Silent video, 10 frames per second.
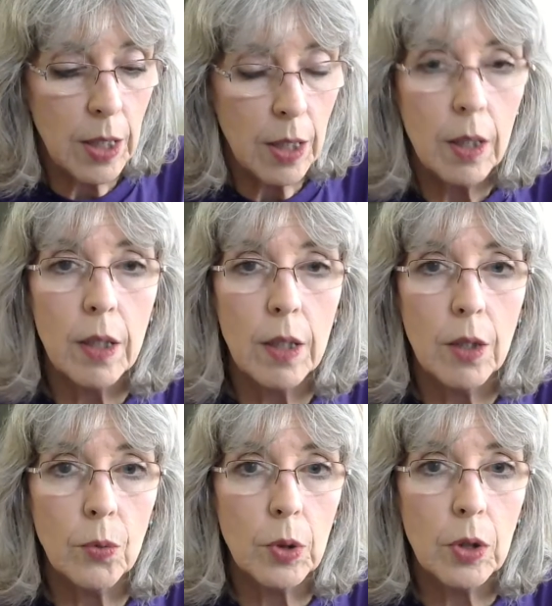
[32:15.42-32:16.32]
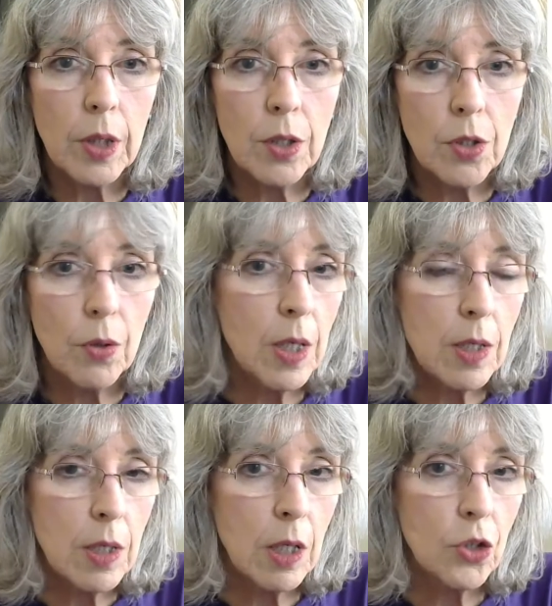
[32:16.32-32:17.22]
you will look into these
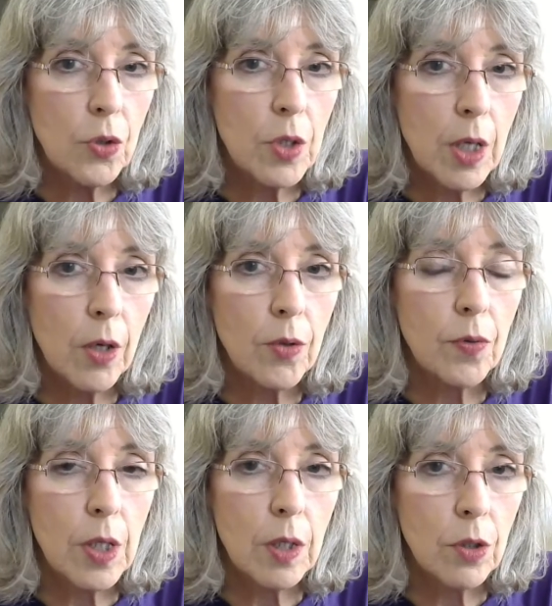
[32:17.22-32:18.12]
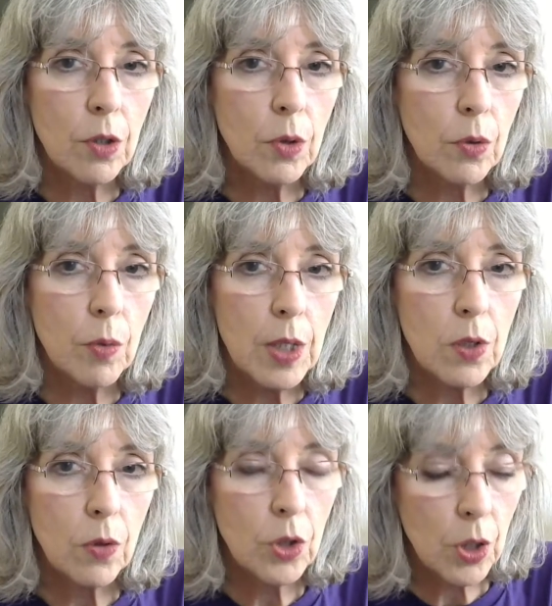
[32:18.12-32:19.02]
things yourselves and do your
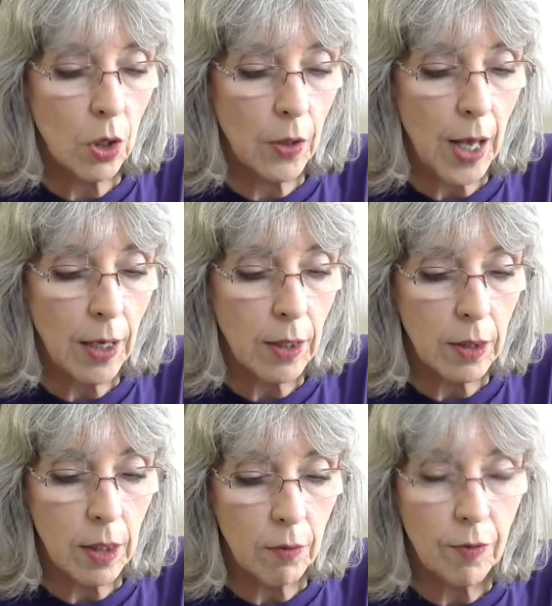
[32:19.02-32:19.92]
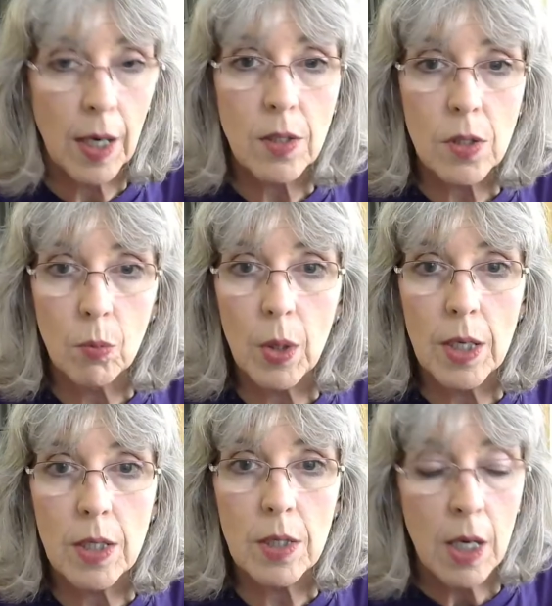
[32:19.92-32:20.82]
research and all that and find some
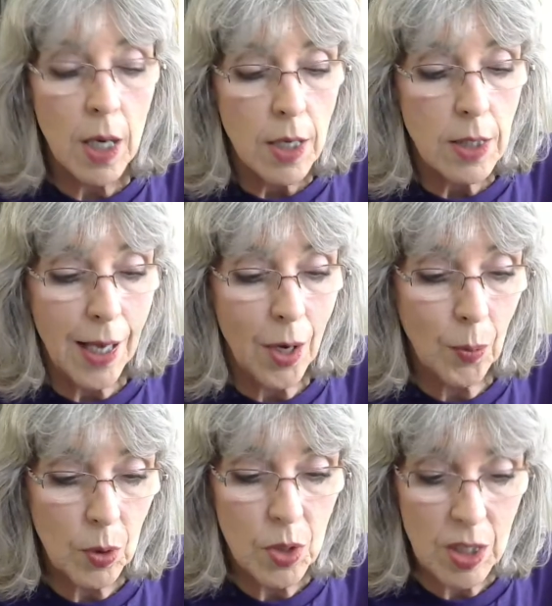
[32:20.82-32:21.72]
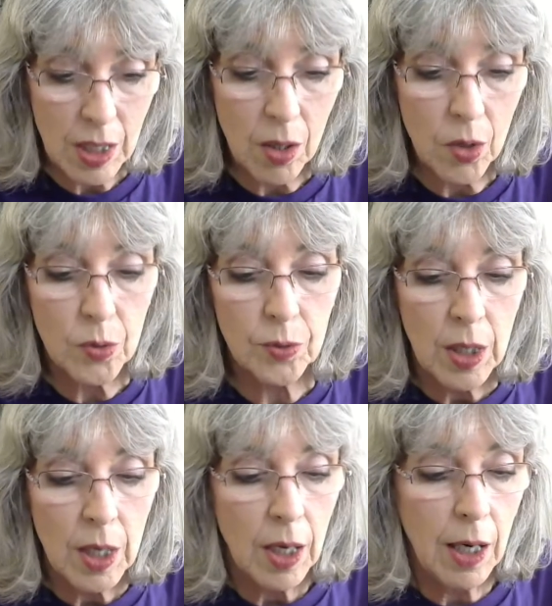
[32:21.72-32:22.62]
ways to help yourself,
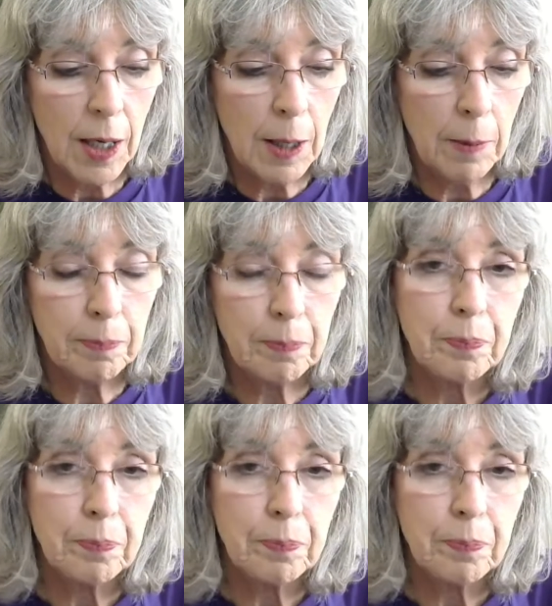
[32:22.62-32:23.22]
make